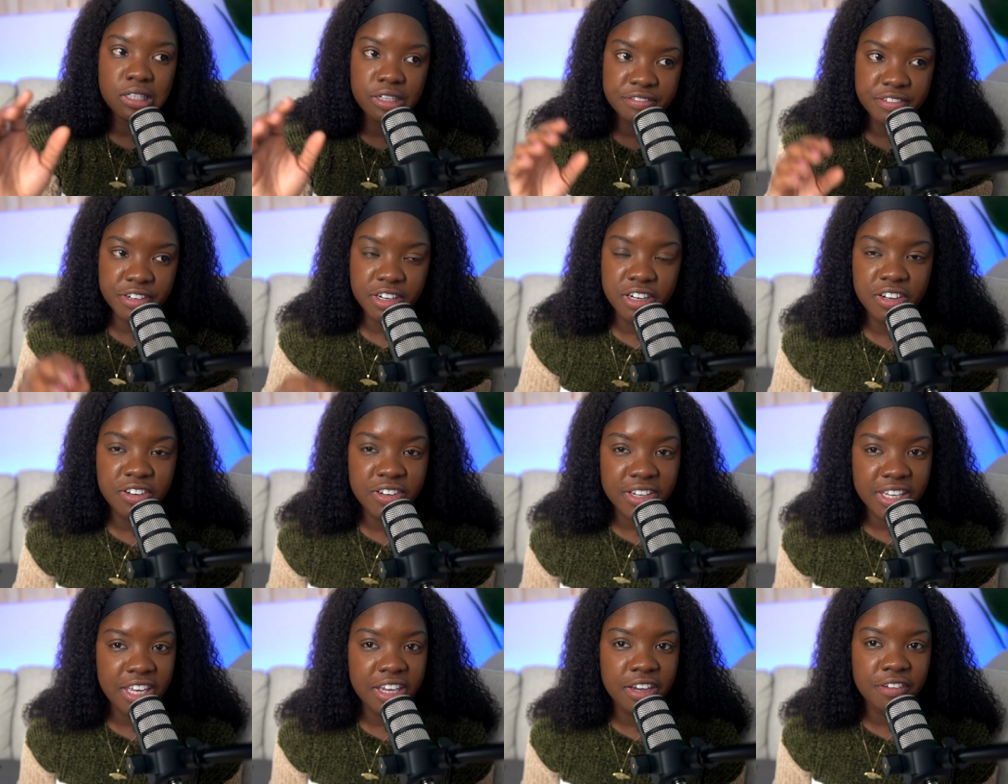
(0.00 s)
if you're
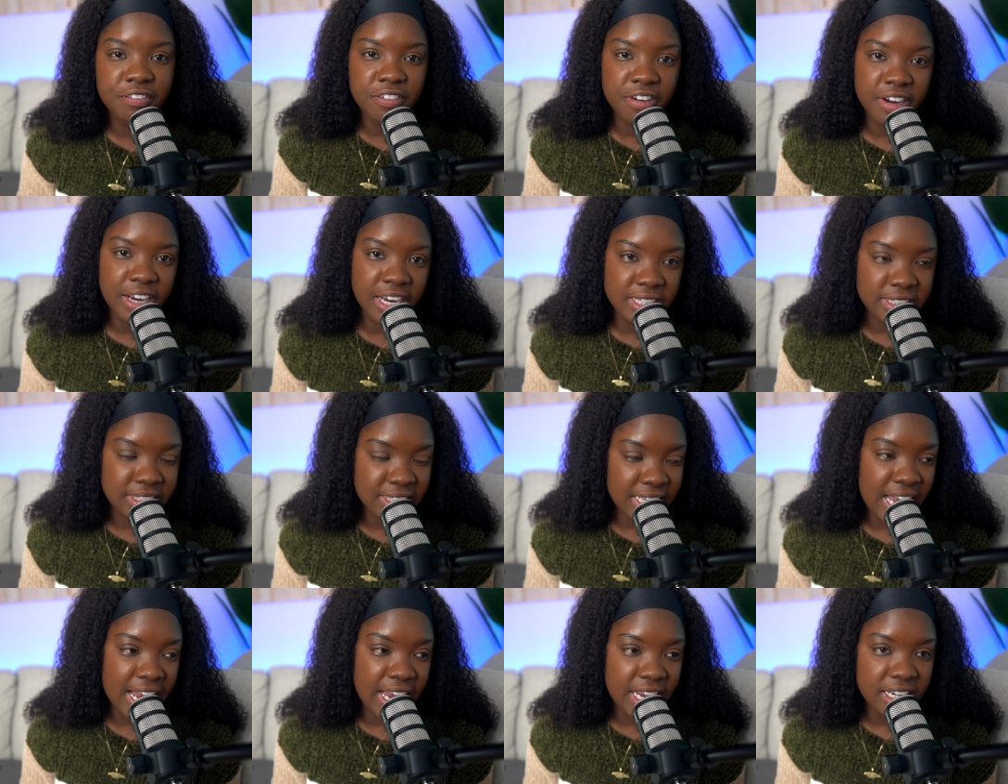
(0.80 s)
looking for a
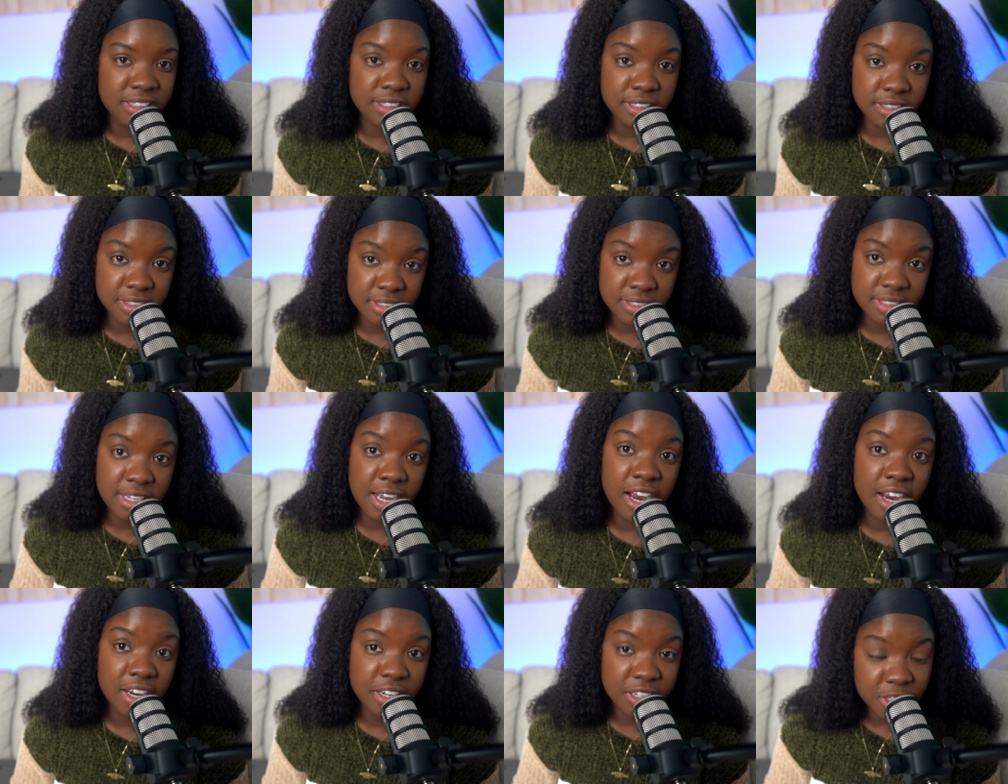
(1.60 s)
sign to
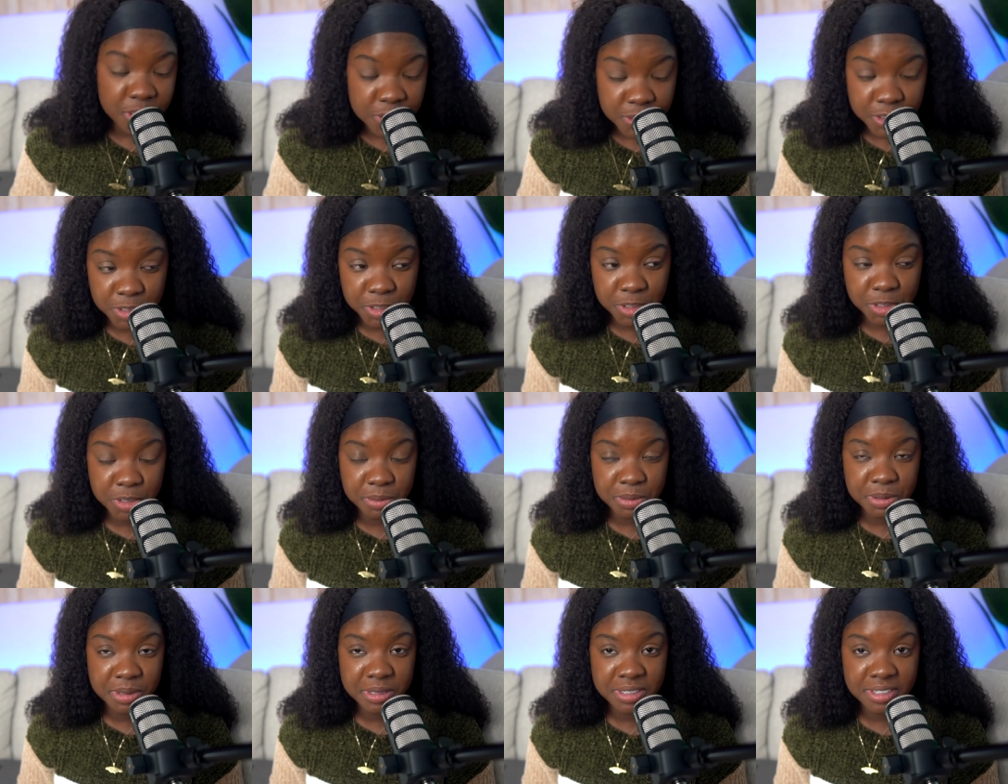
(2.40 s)
start
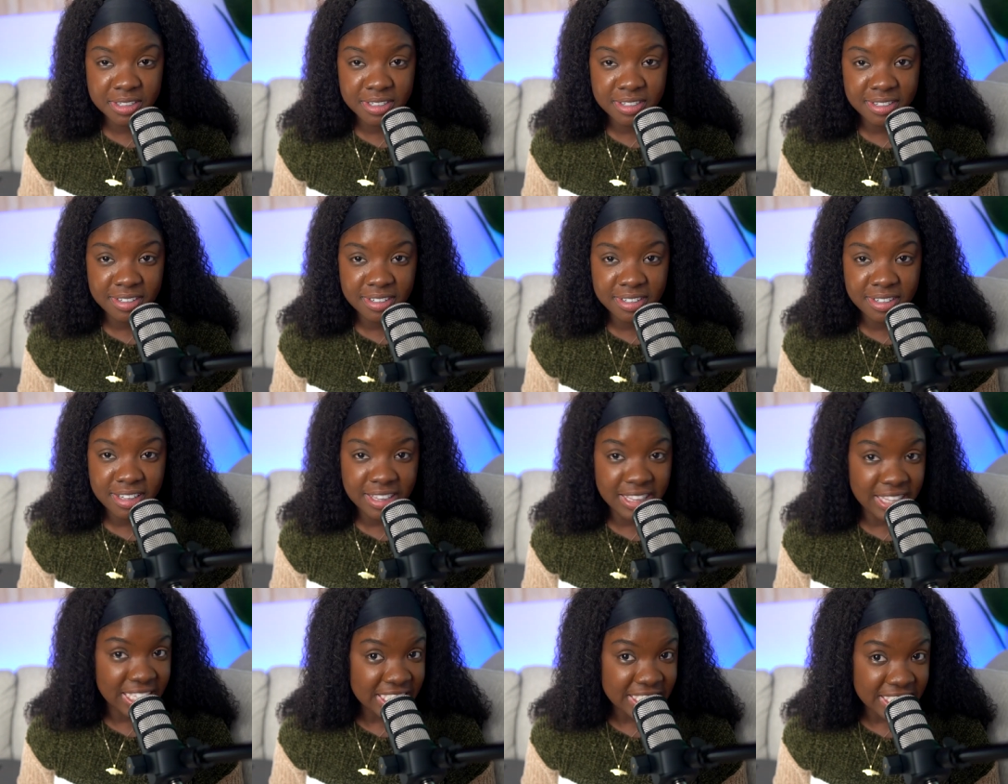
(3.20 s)
YouTube,
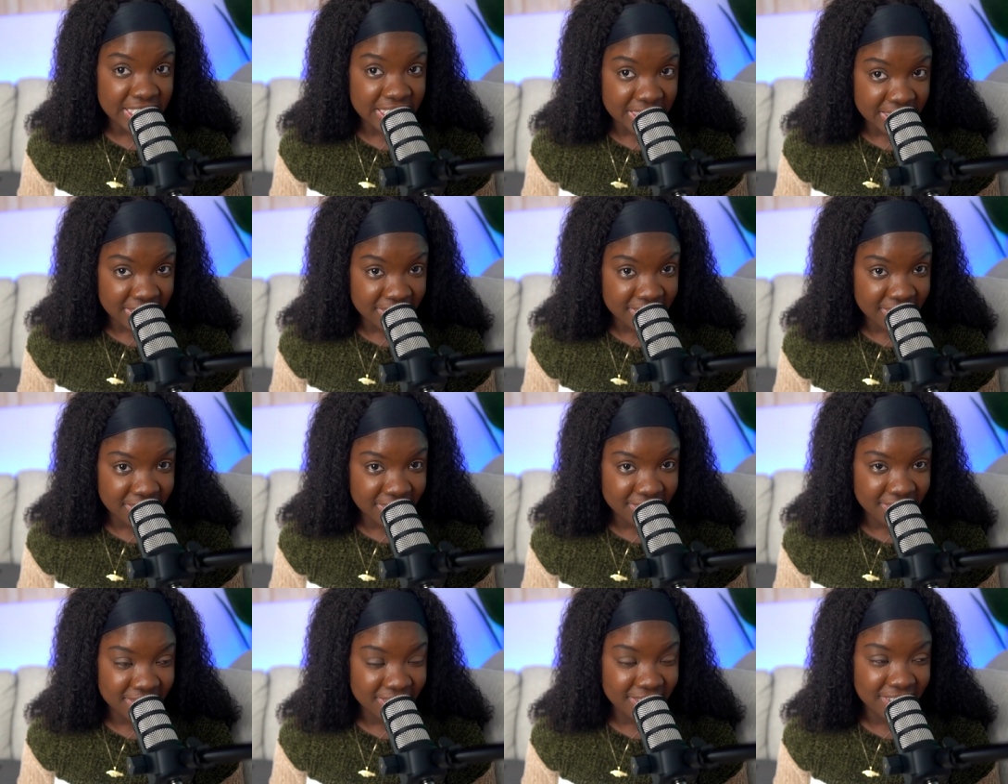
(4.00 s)
this is it
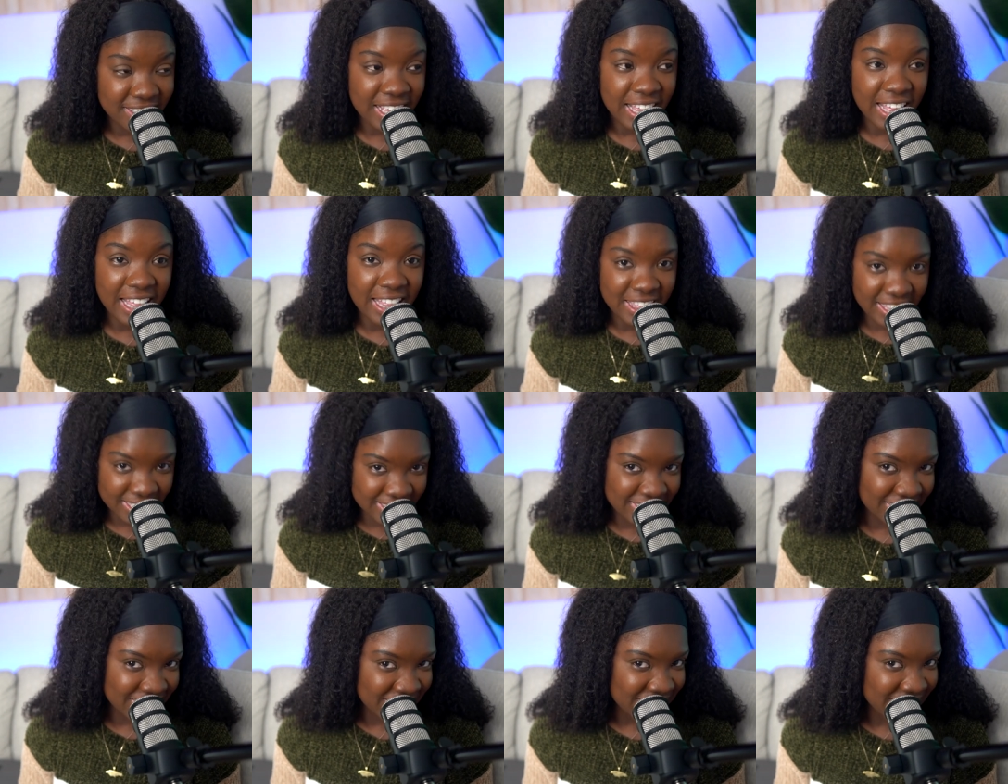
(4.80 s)

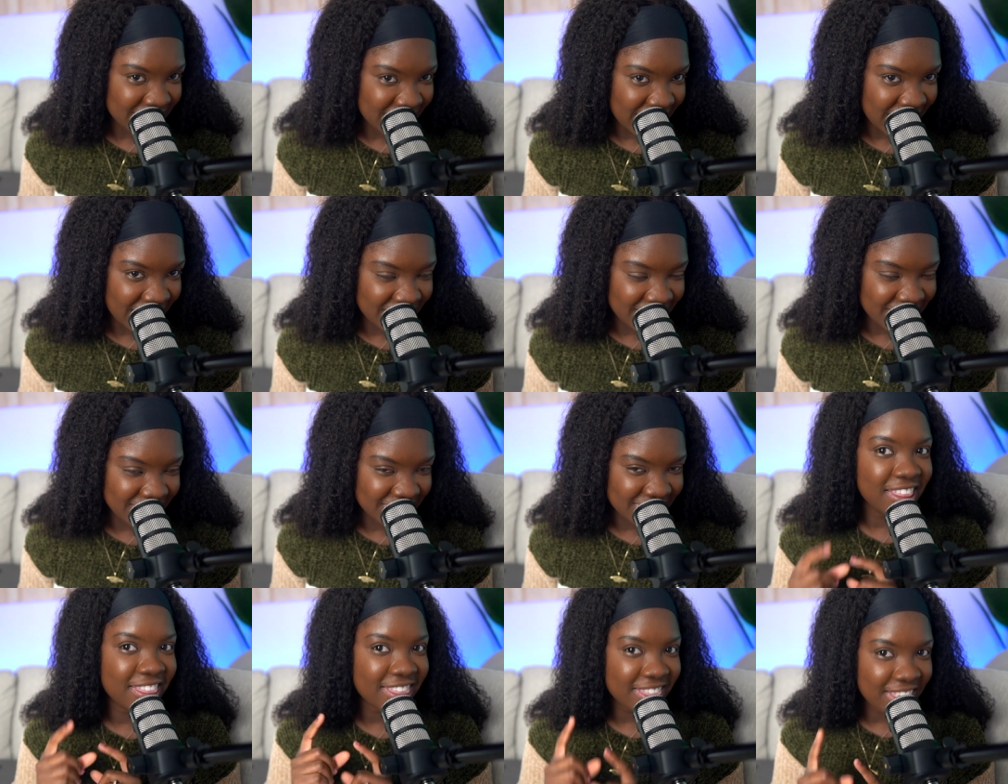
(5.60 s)
this is the sign.
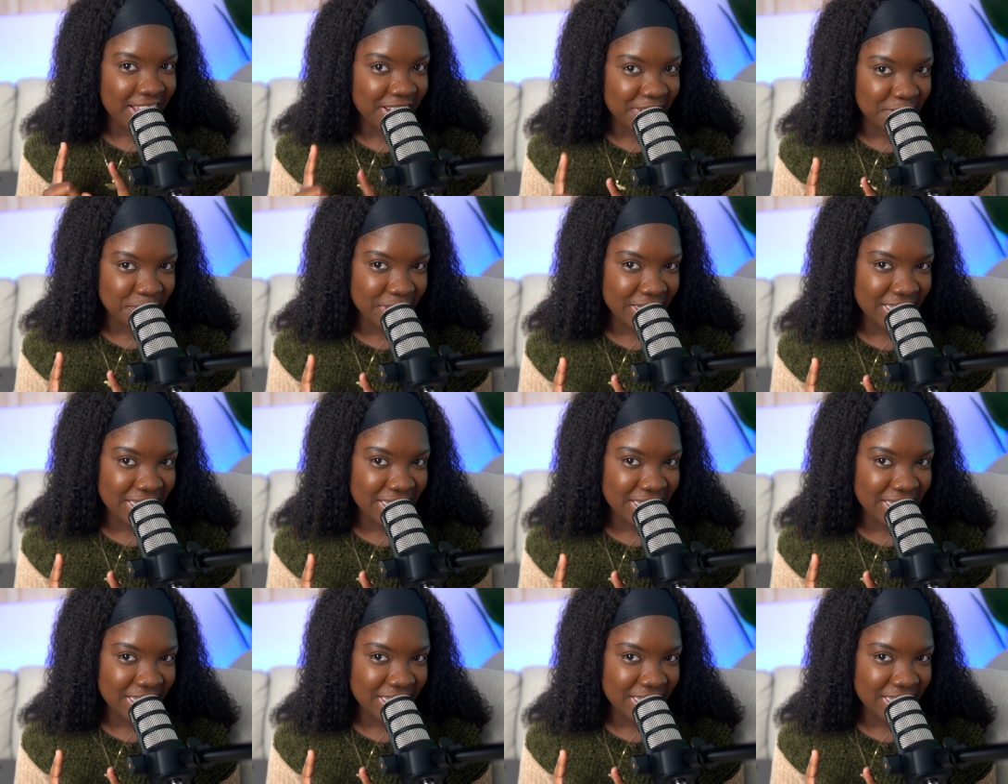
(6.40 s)
Thank me